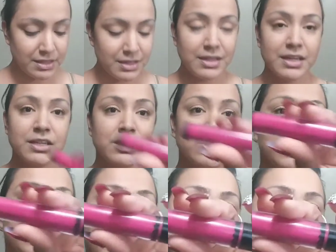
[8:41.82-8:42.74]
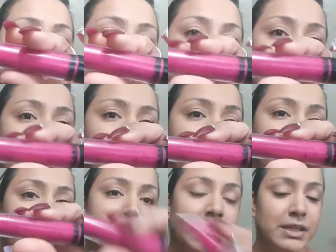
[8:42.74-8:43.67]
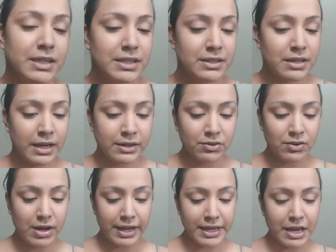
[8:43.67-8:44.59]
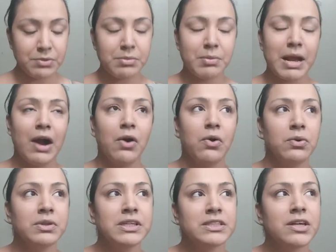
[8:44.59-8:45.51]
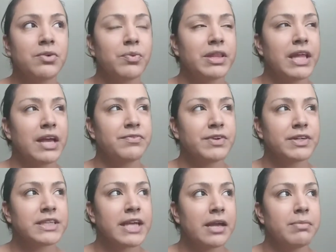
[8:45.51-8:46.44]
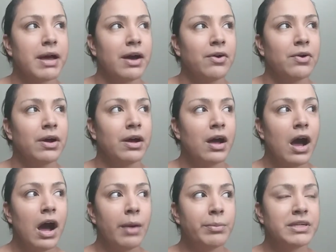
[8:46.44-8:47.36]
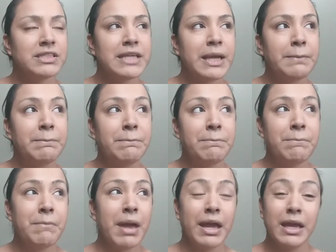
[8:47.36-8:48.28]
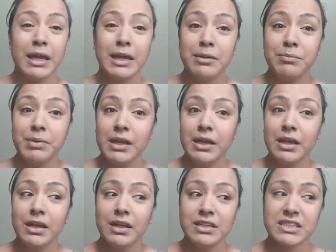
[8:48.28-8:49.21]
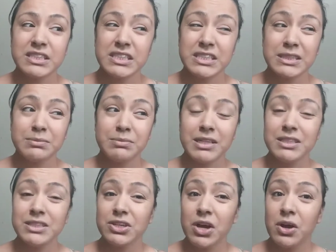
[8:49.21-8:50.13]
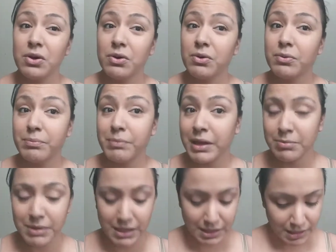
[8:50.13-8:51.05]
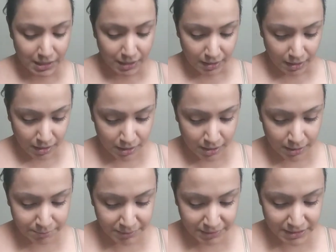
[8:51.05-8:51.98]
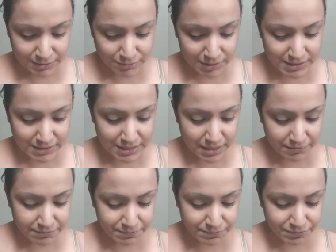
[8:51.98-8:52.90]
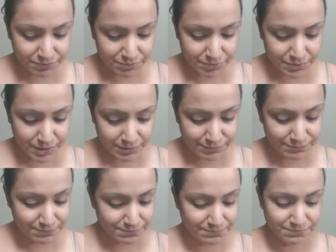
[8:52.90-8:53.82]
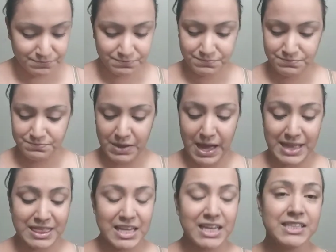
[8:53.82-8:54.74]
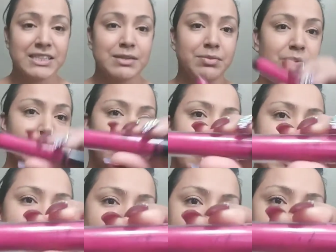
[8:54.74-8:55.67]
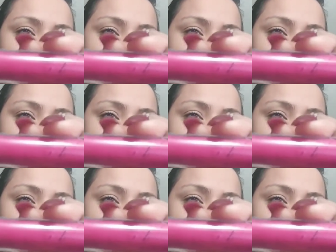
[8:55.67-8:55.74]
because it's kind of old. I don't know. I can't remember how old these are when they first came out. I'm going to say maybe six months ago, maybe. Um, but this one is the, the, I think it's something with the F. Do